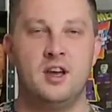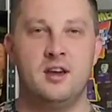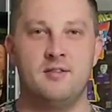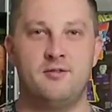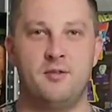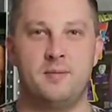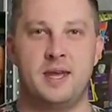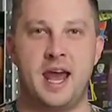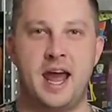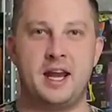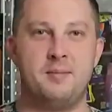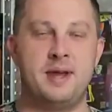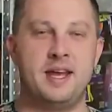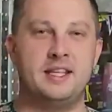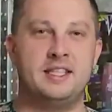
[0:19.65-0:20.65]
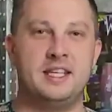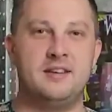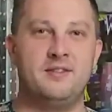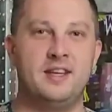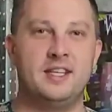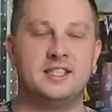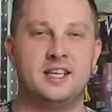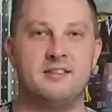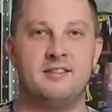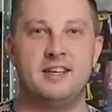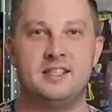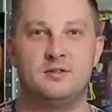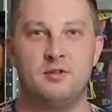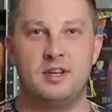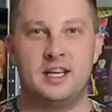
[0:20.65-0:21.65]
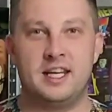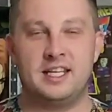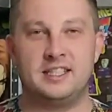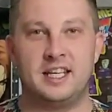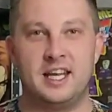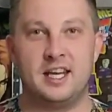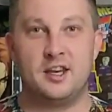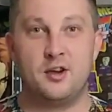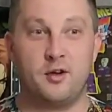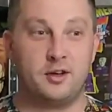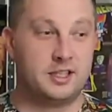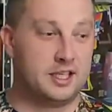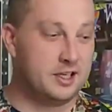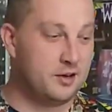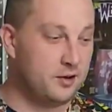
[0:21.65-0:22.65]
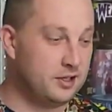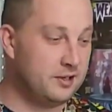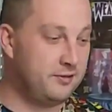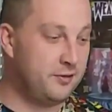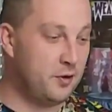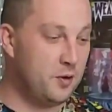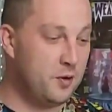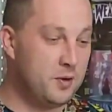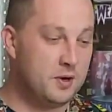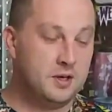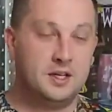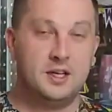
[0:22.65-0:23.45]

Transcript: from the animated TV series released in 1994.